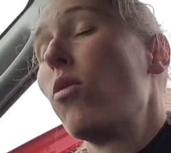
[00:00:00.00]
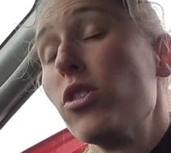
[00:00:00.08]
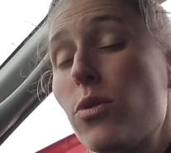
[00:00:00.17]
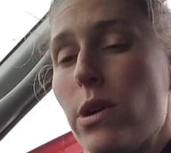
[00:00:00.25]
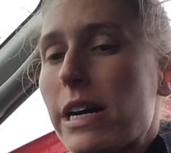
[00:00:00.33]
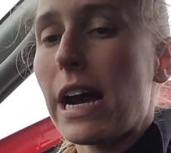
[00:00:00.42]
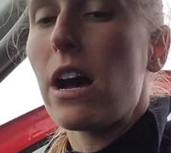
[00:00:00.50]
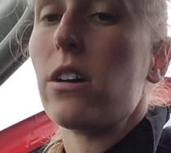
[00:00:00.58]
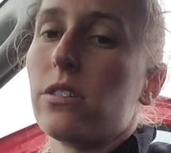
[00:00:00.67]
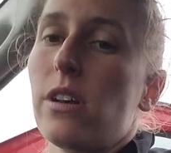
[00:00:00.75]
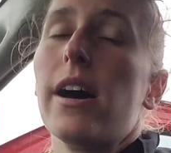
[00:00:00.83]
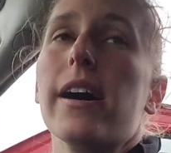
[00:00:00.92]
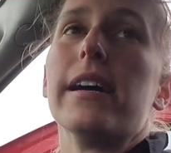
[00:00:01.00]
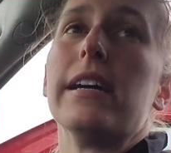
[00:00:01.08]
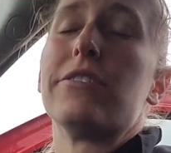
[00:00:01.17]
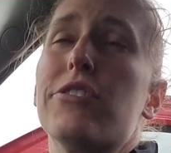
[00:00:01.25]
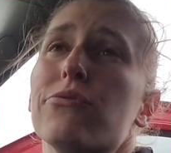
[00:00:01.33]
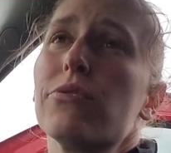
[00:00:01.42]
when you work out,
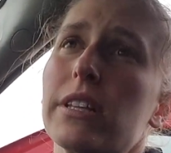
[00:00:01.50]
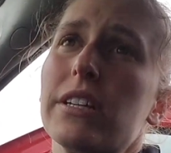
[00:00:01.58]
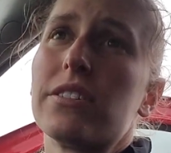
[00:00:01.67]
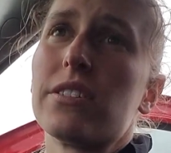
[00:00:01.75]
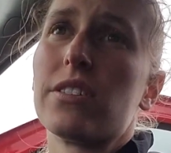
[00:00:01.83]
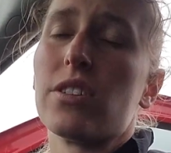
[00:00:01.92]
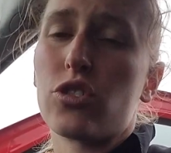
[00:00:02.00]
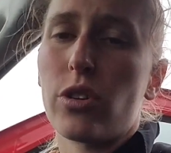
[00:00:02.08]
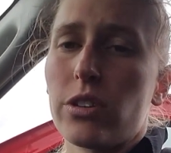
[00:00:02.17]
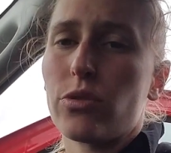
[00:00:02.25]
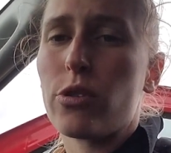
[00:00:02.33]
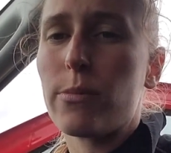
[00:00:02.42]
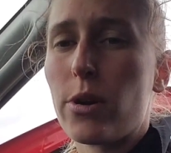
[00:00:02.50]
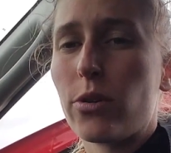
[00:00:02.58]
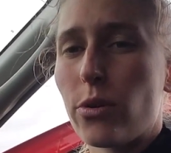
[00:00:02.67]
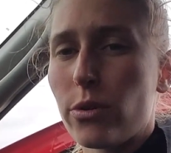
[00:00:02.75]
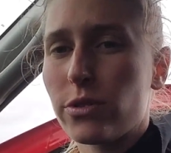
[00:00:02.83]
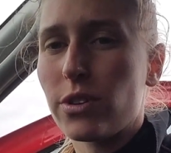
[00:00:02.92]
it releases the stress hormone
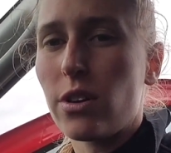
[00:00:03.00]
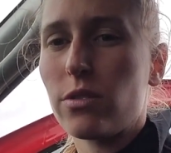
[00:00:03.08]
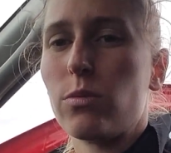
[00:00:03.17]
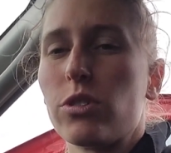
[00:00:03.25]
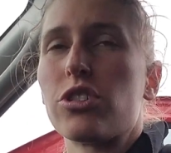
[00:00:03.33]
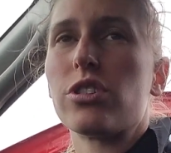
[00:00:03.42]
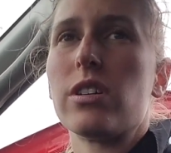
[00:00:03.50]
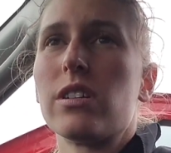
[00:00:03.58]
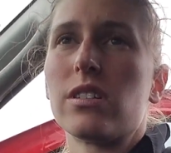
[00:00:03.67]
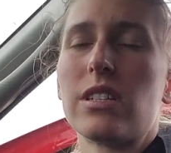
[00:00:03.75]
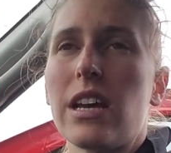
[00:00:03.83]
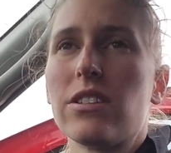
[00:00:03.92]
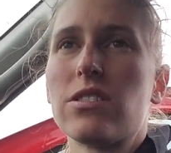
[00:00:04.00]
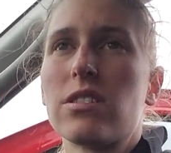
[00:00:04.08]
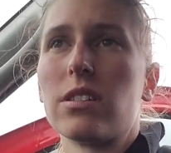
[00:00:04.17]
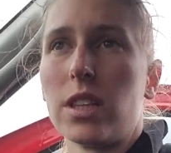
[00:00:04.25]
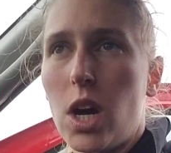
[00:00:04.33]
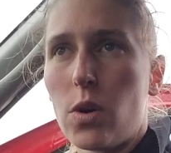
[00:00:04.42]
cortisol, which tends
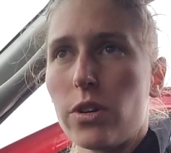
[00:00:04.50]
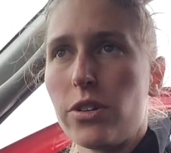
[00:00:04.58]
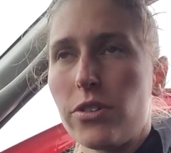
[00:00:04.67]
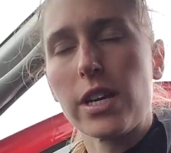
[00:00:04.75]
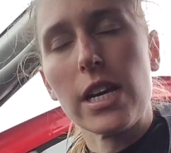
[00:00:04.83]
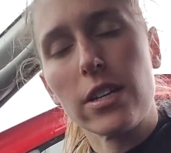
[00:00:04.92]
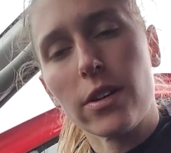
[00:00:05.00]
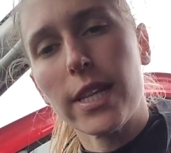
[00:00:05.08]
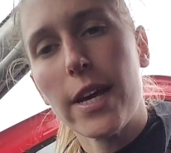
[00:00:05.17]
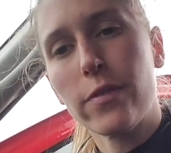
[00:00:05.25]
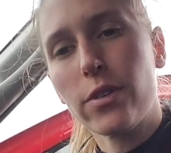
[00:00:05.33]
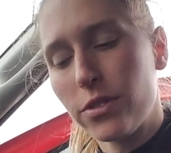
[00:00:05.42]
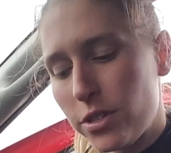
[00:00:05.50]
to lower your ketone level.